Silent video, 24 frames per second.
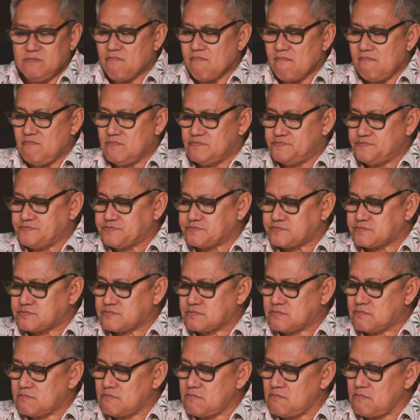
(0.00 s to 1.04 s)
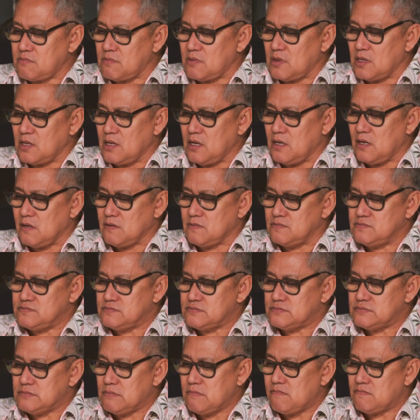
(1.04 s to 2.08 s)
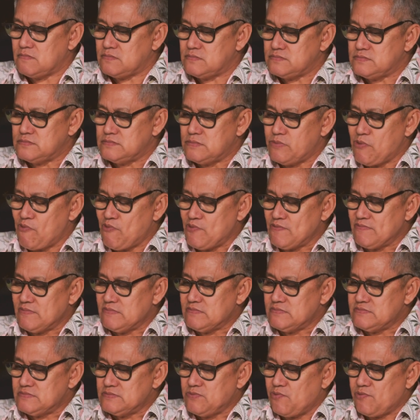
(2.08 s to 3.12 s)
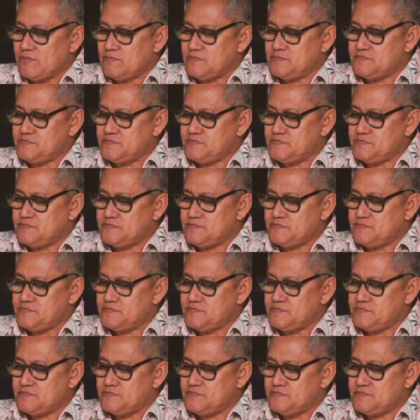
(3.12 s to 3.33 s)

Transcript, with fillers: Yeah, it's not it's not how other countries are